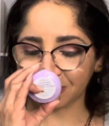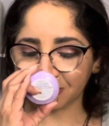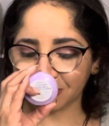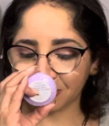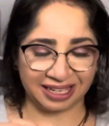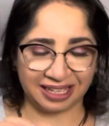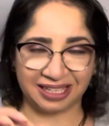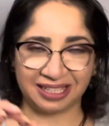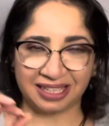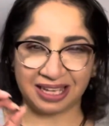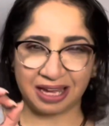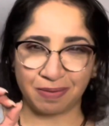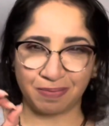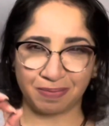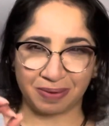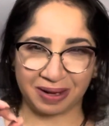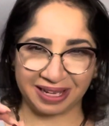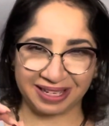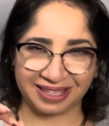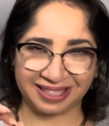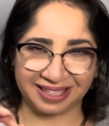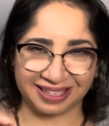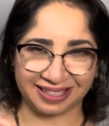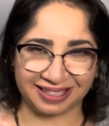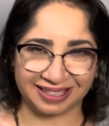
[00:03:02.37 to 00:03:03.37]
it's a
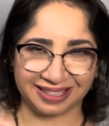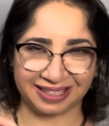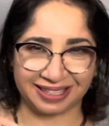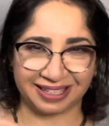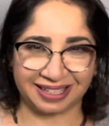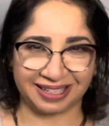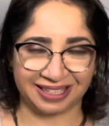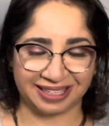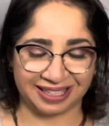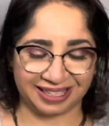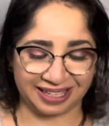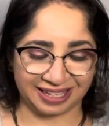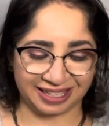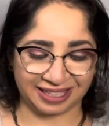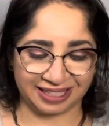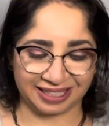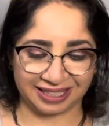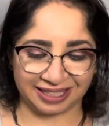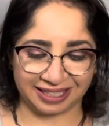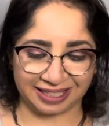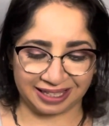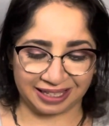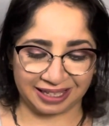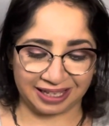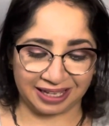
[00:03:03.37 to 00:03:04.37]
pleasant scent
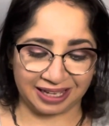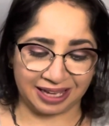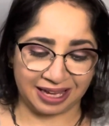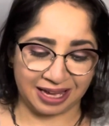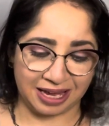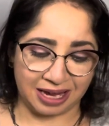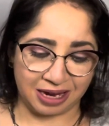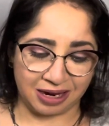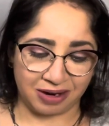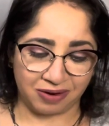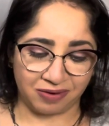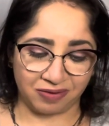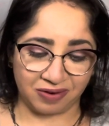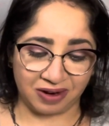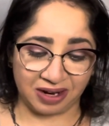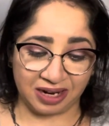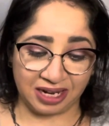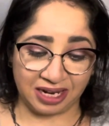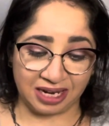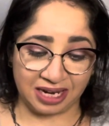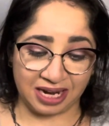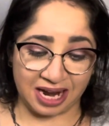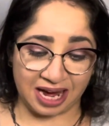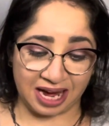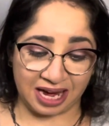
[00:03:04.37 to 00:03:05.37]
really
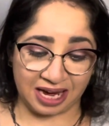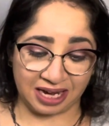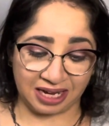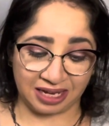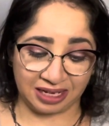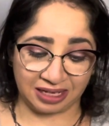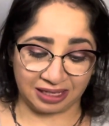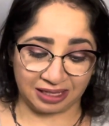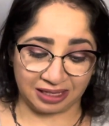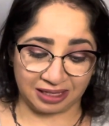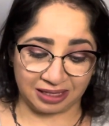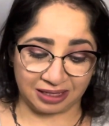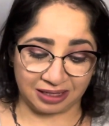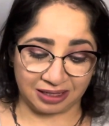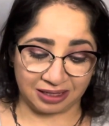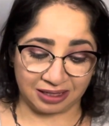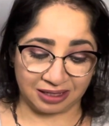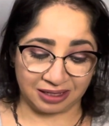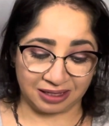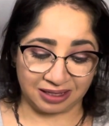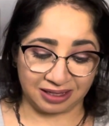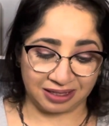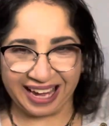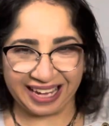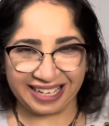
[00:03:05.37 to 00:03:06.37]
nice
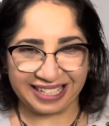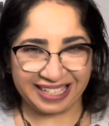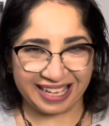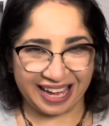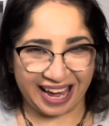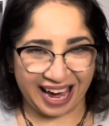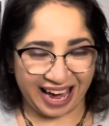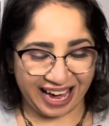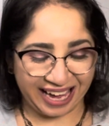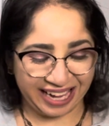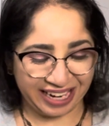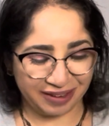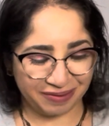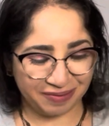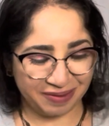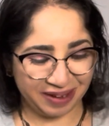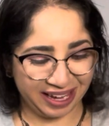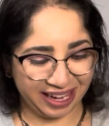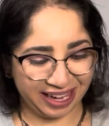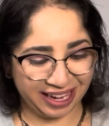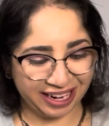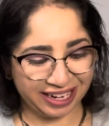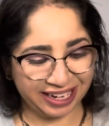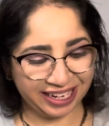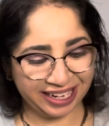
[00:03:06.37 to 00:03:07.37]
next item
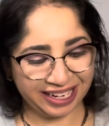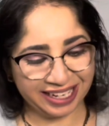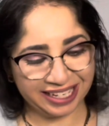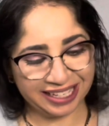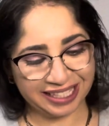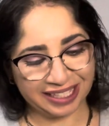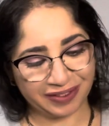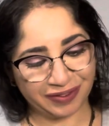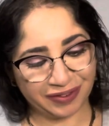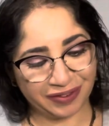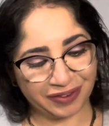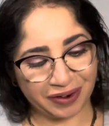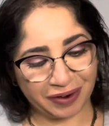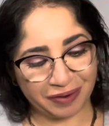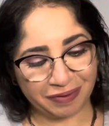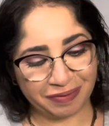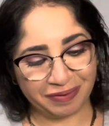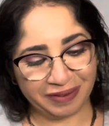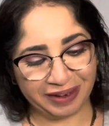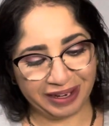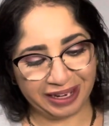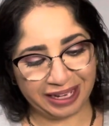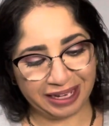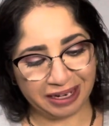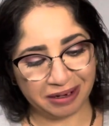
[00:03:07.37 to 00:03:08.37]
here is from
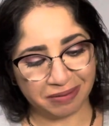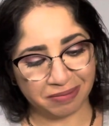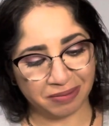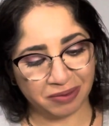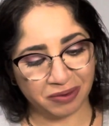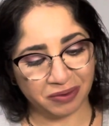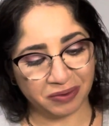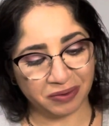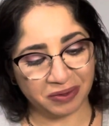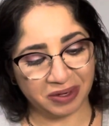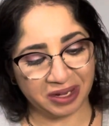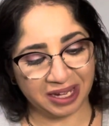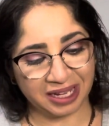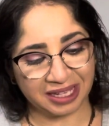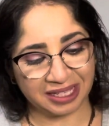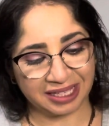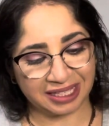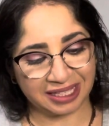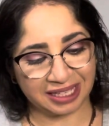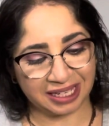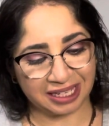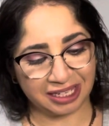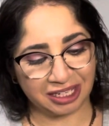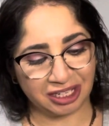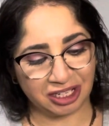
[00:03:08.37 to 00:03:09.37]
little moon
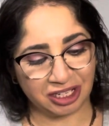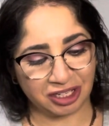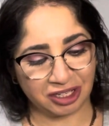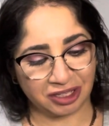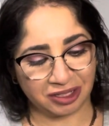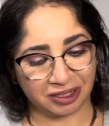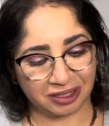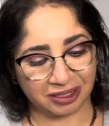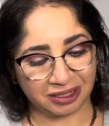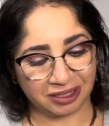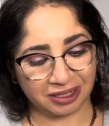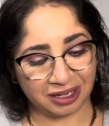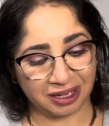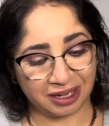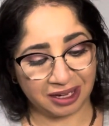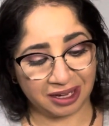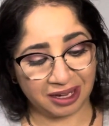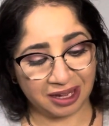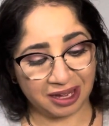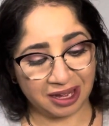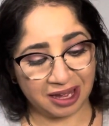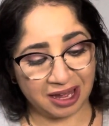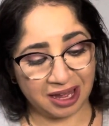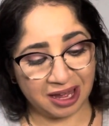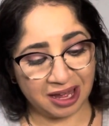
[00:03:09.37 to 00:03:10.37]
essentials
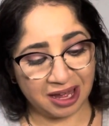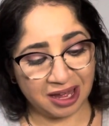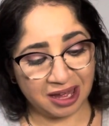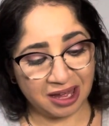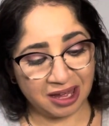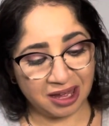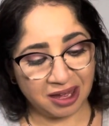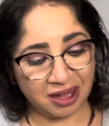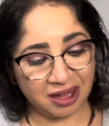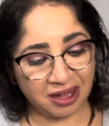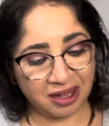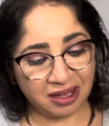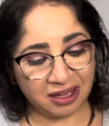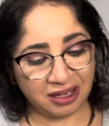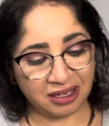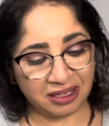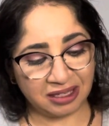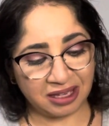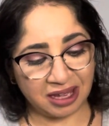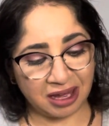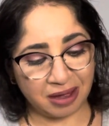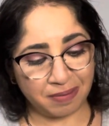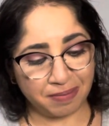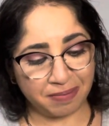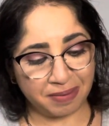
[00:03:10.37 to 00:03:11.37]
is
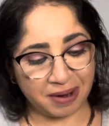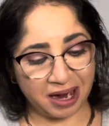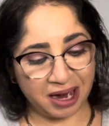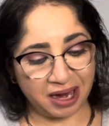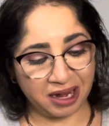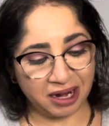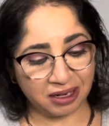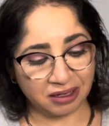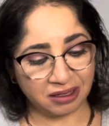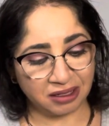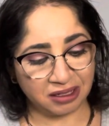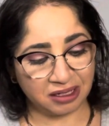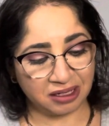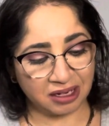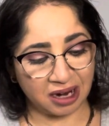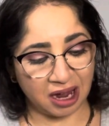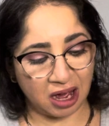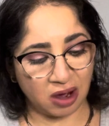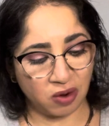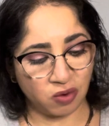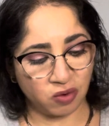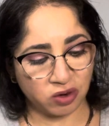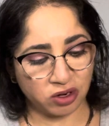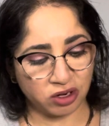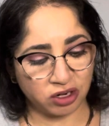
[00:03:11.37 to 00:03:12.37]
a bath and
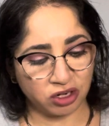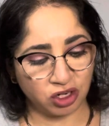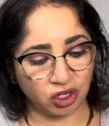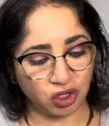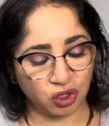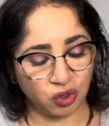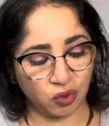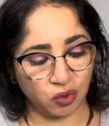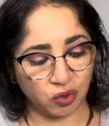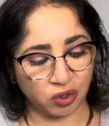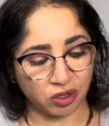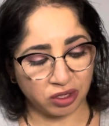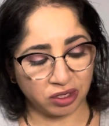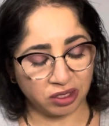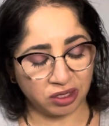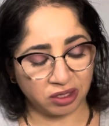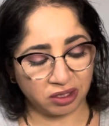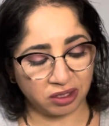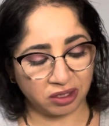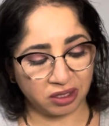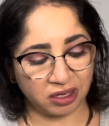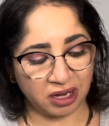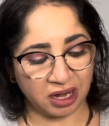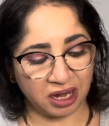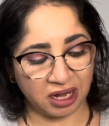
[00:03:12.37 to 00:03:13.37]
shower sugar
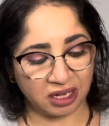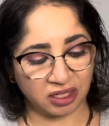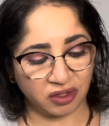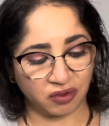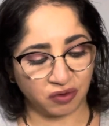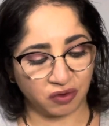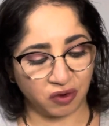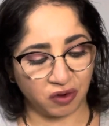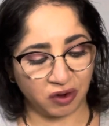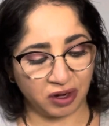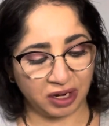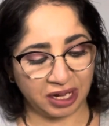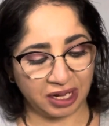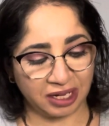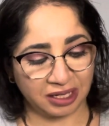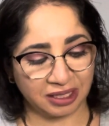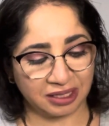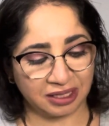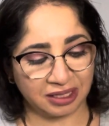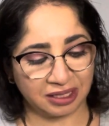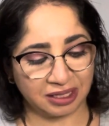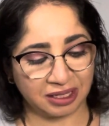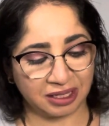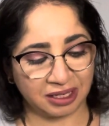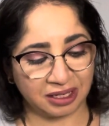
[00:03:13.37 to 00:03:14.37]

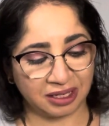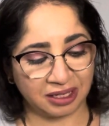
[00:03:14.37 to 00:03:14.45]
exfoliant.